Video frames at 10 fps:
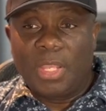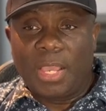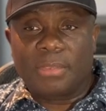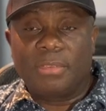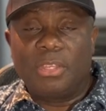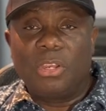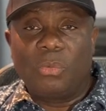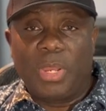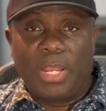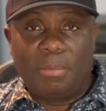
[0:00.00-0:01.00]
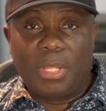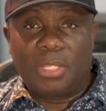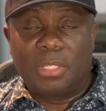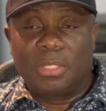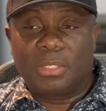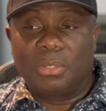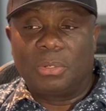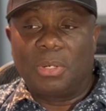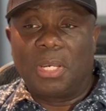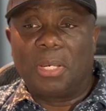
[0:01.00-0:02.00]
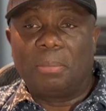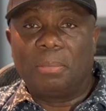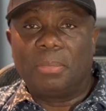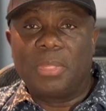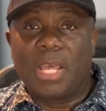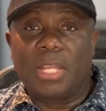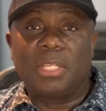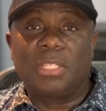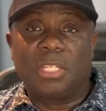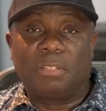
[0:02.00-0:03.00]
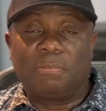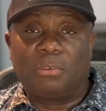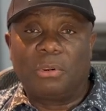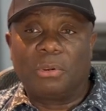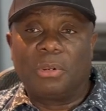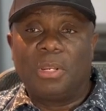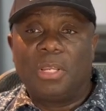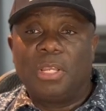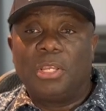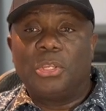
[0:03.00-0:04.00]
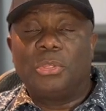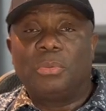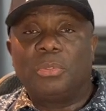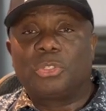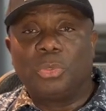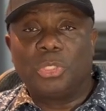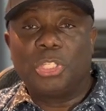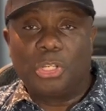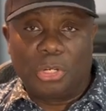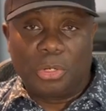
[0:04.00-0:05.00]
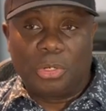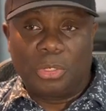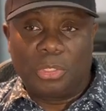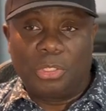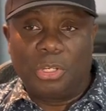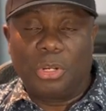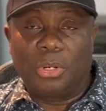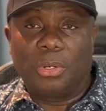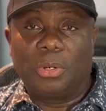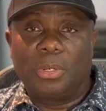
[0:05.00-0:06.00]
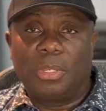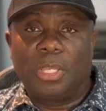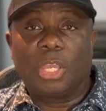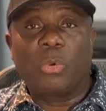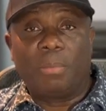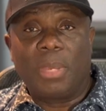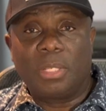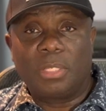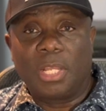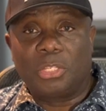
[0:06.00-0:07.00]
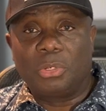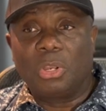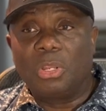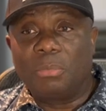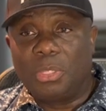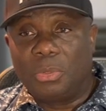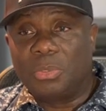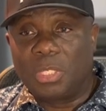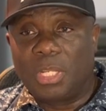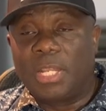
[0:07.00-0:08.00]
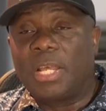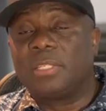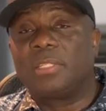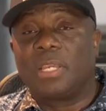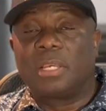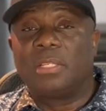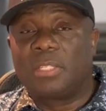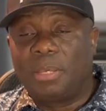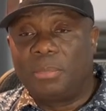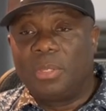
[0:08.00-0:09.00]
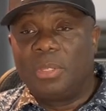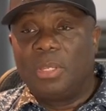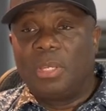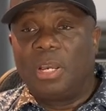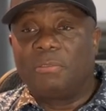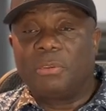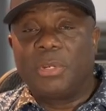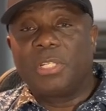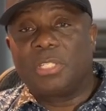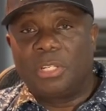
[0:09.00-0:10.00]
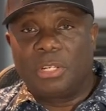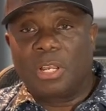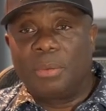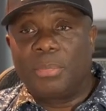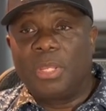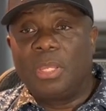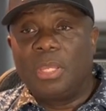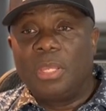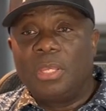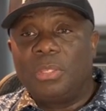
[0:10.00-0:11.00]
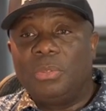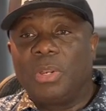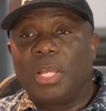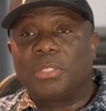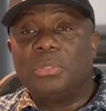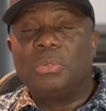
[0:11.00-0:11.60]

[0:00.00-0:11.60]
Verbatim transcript: exceed your weight limit. So um, that is it for choosing your your equipment that you're going to be using, and that's the second step. After registering your company, you got to